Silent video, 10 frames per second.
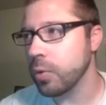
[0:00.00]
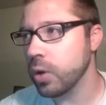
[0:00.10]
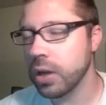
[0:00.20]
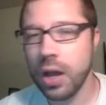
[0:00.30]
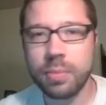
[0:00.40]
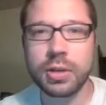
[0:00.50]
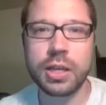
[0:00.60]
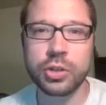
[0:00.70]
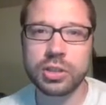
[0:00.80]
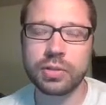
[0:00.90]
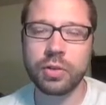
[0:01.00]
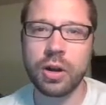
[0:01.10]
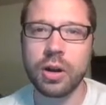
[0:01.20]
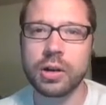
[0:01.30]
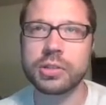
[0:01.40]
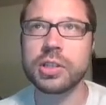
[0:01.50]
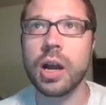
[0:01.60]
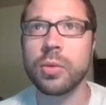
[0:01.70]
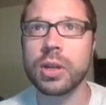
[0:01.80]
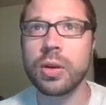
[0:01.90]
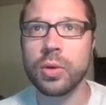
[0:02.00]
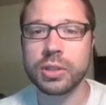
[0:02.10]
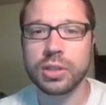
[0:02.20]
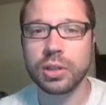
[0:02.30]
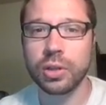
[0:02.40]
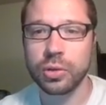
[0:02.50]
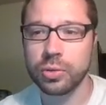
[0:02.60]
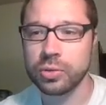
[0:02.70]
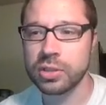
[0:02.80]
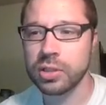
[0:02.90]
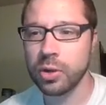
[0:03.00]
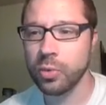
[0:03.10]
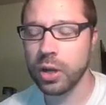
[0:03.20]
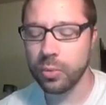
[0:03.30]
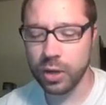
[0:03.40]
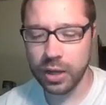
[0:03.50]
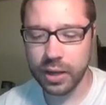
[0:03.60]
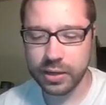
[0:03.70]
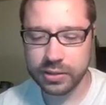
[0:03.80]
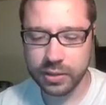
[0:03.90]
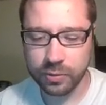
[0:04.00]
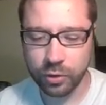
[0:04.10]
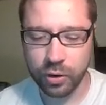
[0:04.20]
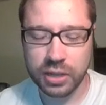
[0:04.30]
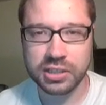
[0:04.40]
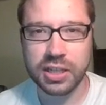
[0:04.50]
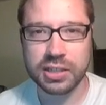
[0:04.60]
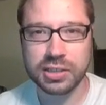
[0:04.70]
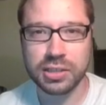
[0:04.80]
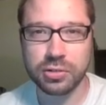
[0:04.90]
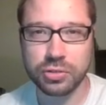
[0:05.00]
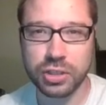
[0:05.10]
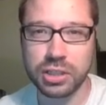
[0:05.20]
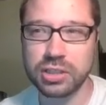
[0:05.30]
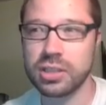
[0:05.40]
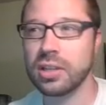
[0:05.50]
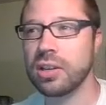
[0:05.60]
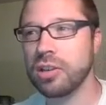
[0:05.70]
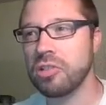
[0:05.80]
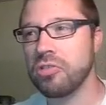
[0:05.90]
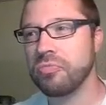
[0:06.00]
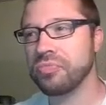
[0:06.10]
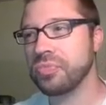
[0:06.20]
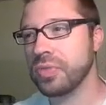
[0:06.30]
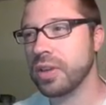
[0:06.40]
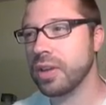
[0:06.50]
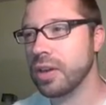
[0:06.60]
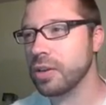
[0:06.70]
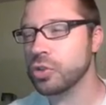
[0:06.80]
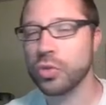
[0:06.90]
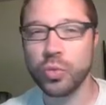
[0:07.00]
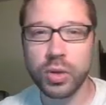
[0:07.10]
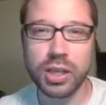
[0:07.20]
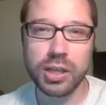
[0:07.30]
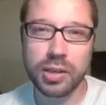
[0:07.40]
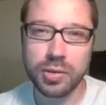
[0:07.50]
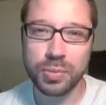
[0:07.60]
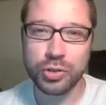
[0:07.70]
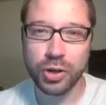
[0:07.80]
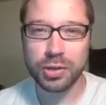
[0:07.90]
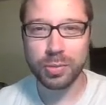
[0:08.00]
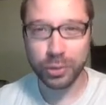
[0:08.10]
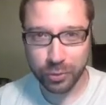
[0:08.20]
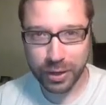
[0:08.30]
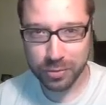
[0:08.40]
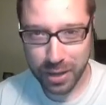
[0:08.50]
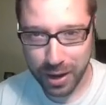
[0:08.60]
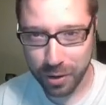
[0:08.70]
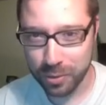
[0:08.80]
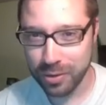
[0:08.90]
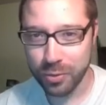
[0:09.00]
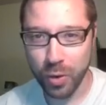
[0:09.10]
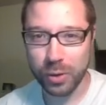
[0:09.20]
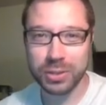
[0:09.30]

combinations of cards are we going to lose? What kind of cross-set synergies should we be trying to build around now while we